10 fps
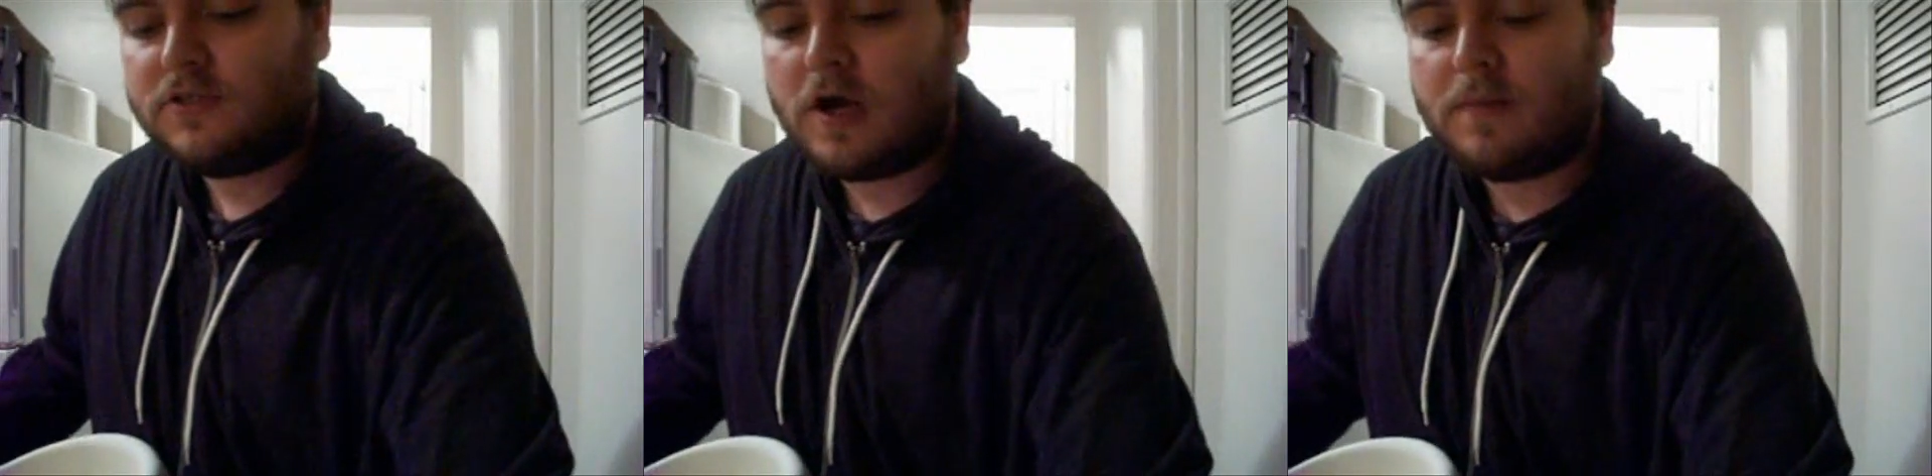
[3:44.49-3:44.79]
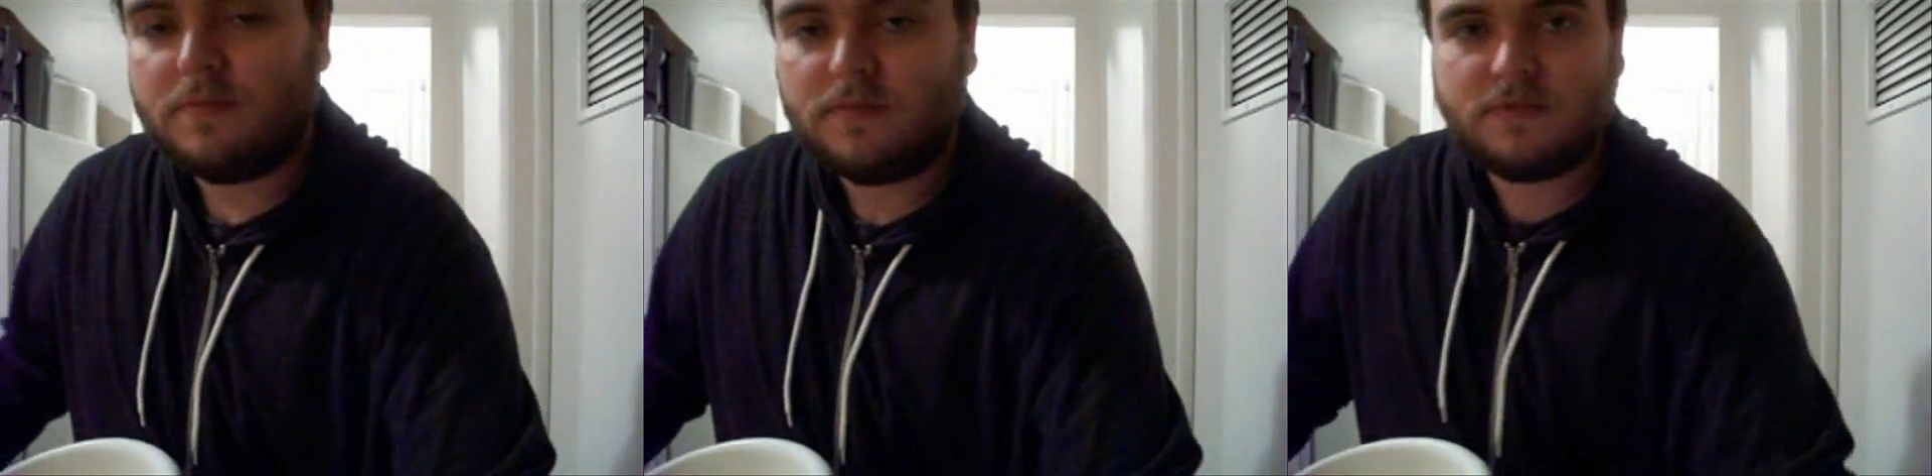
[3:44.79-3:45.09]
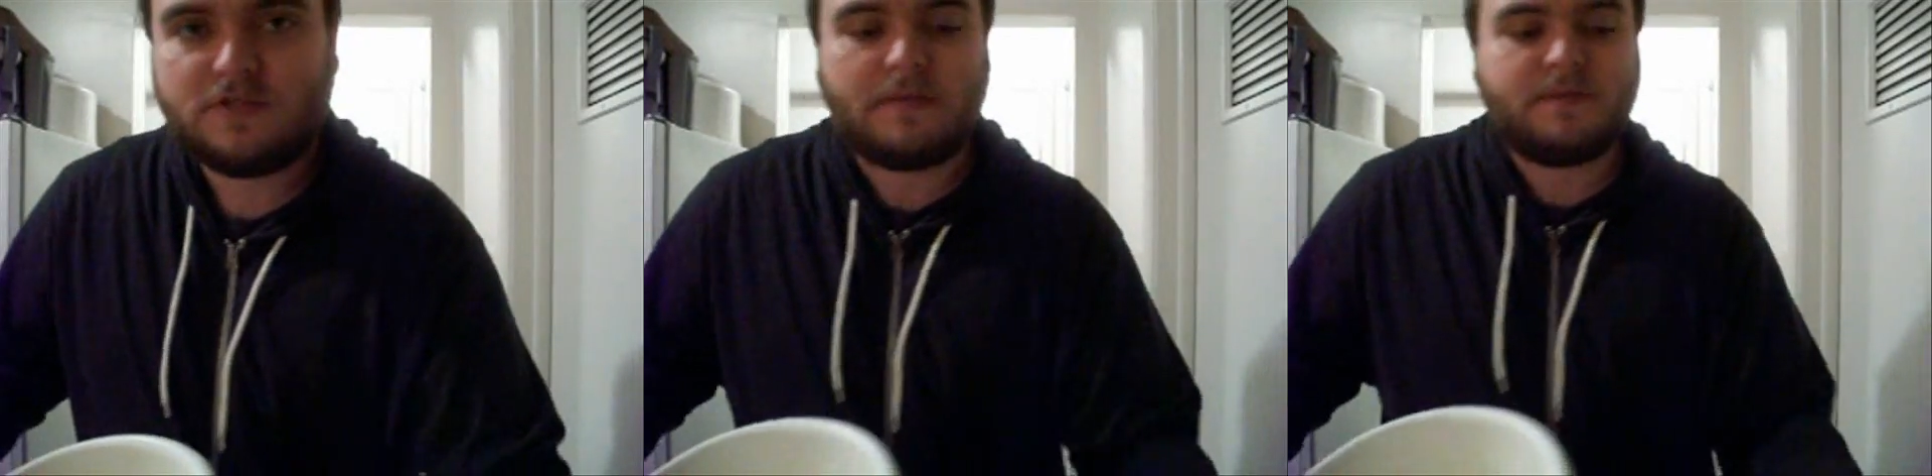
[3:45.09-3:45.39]

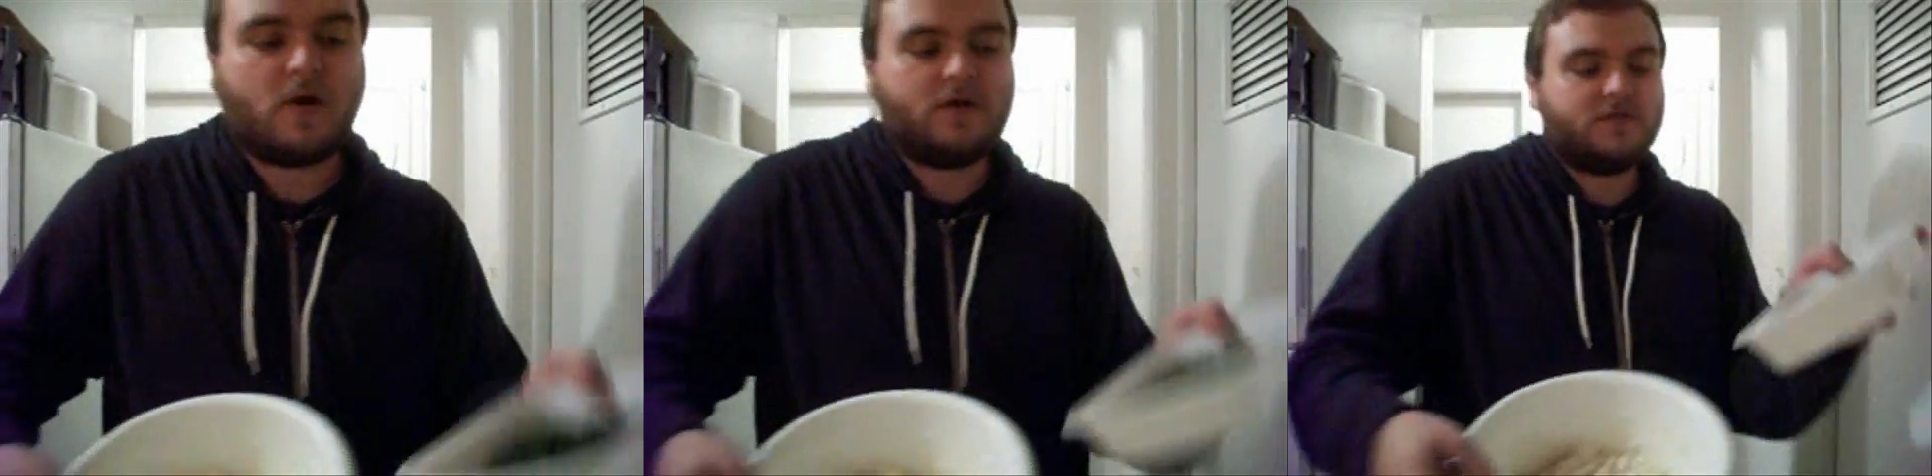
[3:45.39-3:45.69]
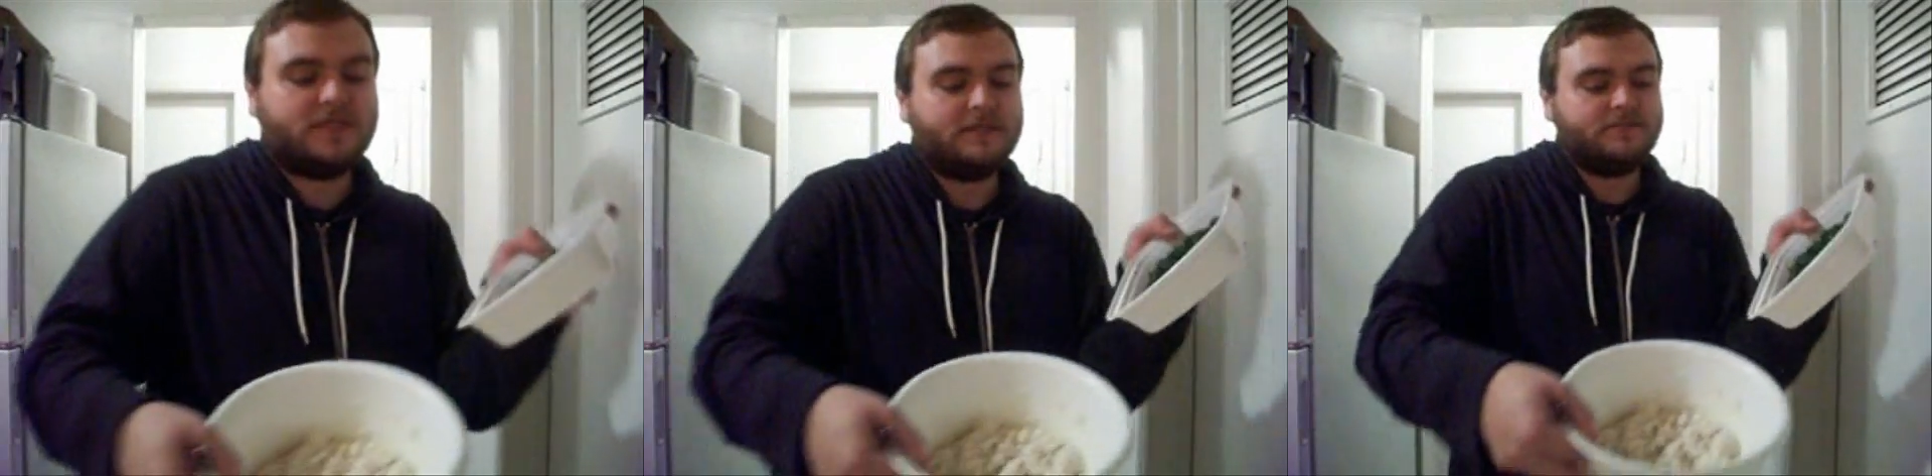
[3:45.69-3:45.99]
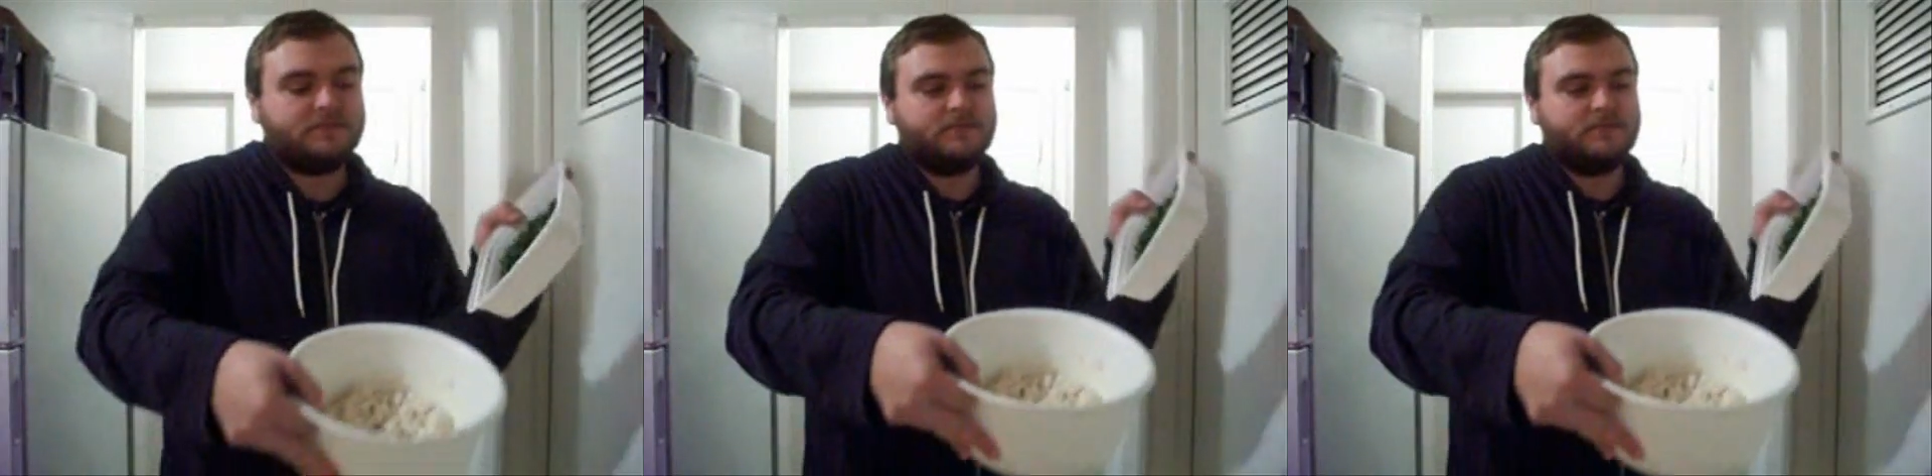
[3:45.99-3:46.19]
chopped parsley.